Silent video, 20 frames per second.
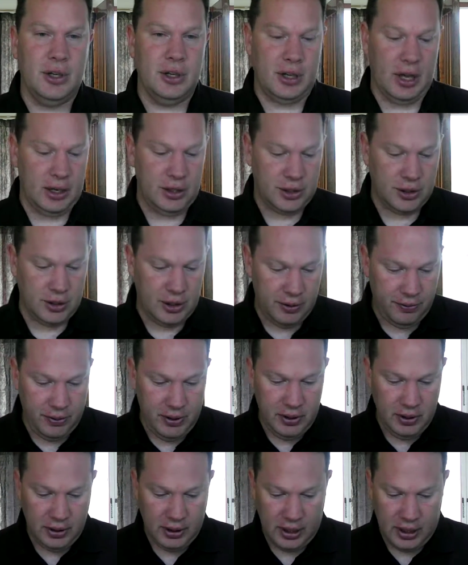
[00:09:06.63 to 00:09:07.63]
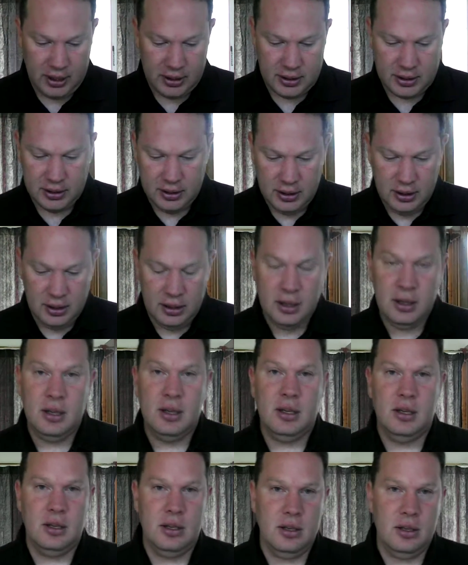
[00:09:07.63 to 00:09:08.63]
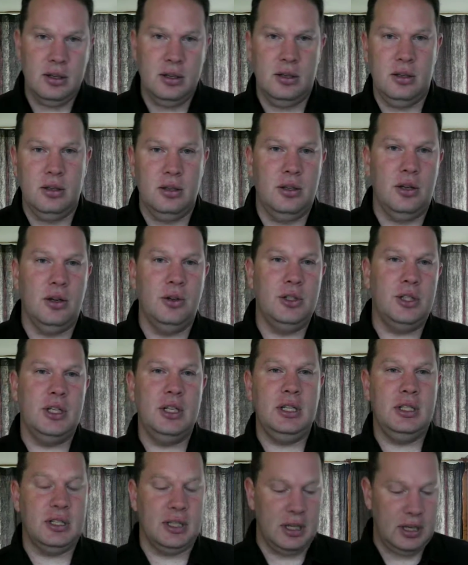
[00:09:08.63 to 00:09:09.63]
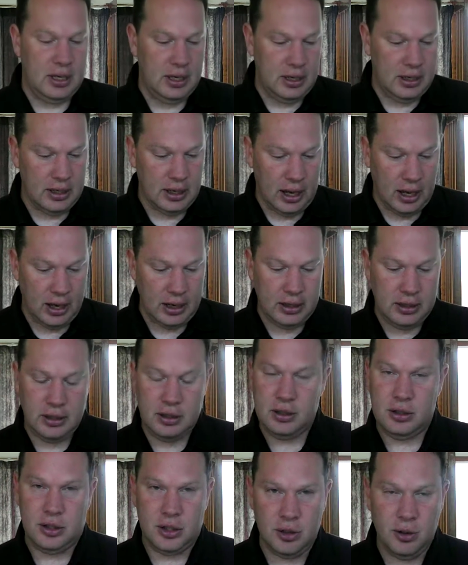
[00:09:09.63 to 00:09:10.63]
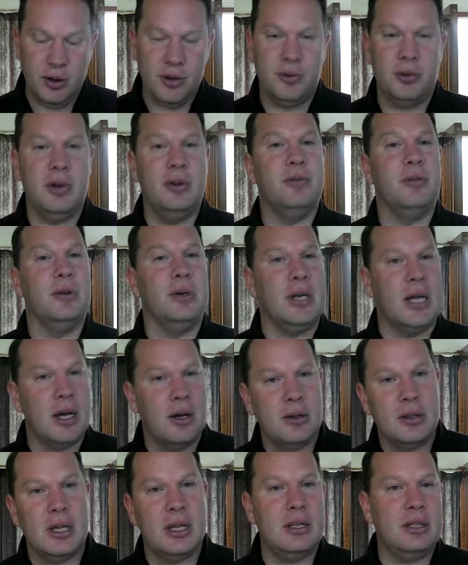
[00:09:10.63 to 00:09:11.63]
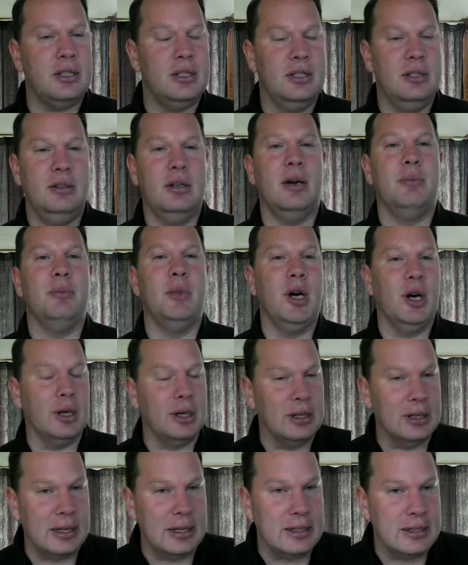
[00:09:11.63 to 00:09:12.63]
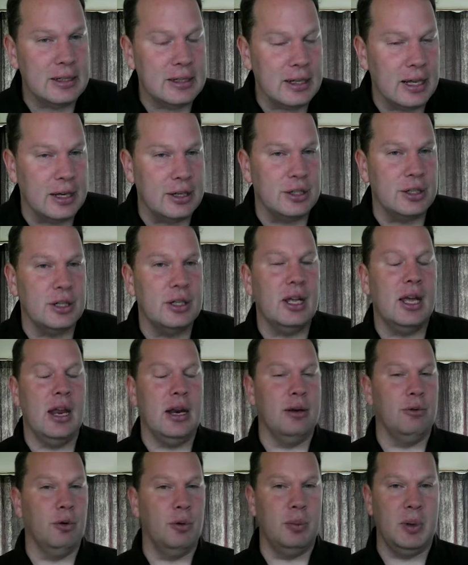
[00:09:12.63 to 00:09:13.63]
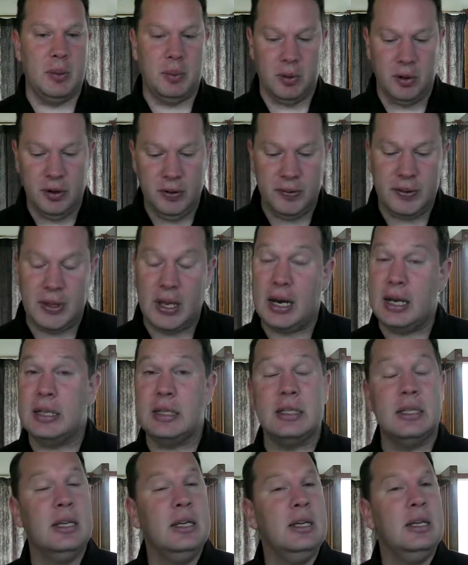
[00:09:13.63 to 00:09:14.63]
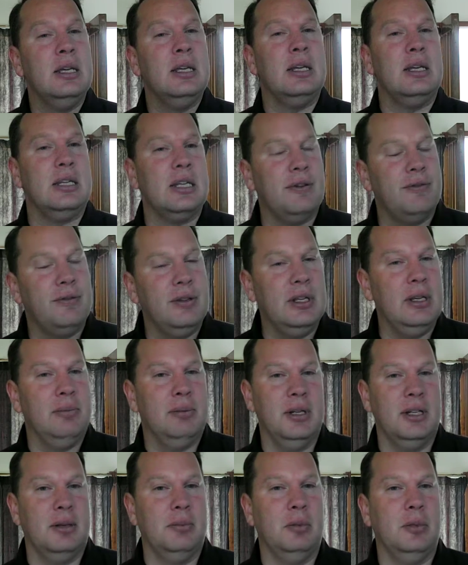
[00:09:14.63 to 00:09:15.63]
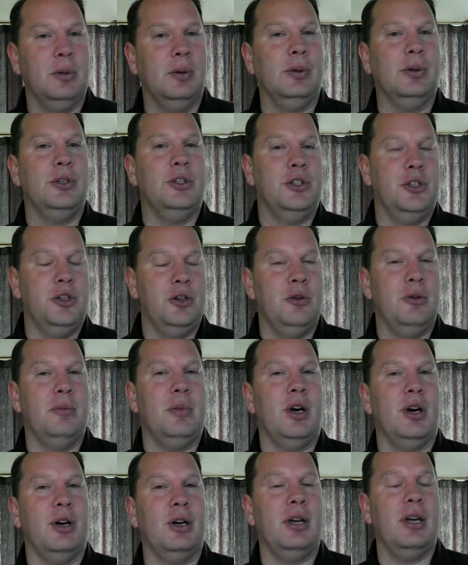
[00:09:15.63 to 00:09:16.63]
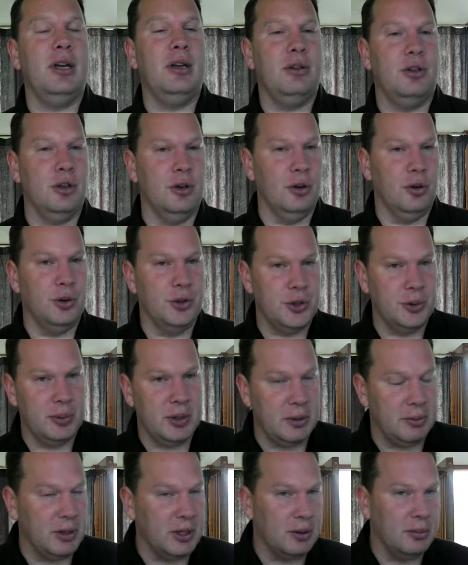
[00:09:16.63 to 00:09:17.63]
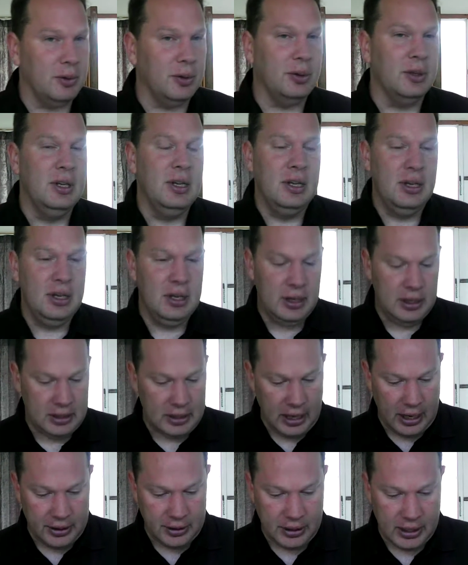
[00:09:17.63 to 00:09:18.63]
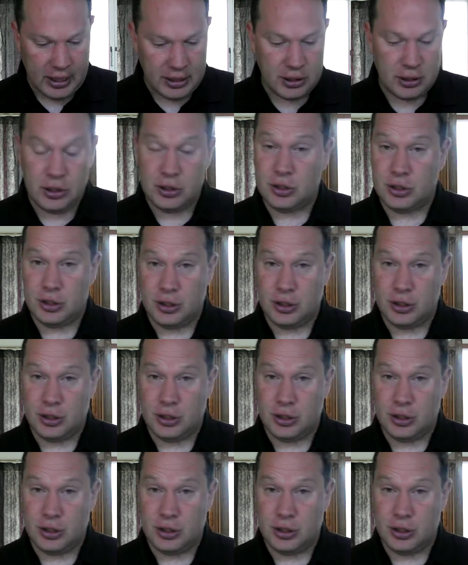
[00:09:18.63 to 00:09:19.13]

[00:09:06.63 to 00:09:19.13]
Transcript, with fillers: Okay, so if we look at UCC 9203 for now, that's American legislation, and it will be proved that it's definitely applicable to America. It could also be applicable to other nations.